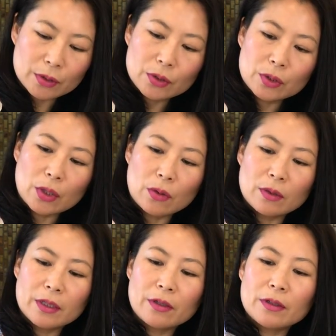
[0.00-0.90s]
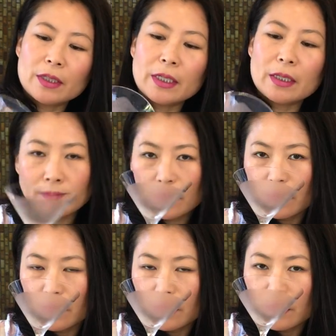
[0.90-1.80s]
So literally
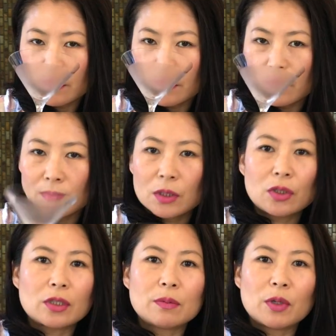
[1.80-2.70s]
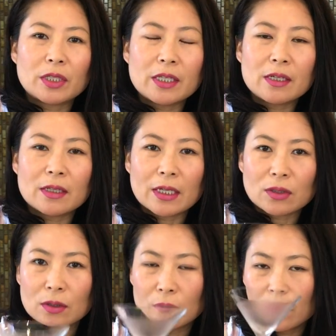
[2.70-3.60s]
just the martini
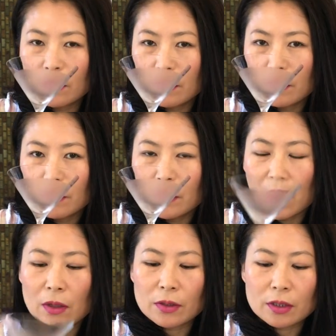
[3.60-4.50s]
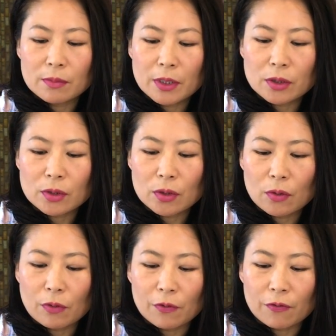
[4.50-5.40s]
glass alone. Oh, it smells
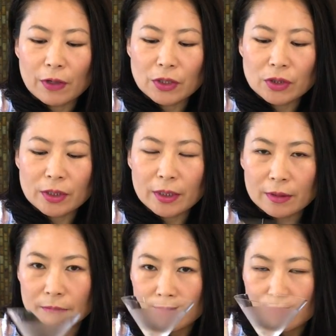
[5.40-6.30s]
so refreshing and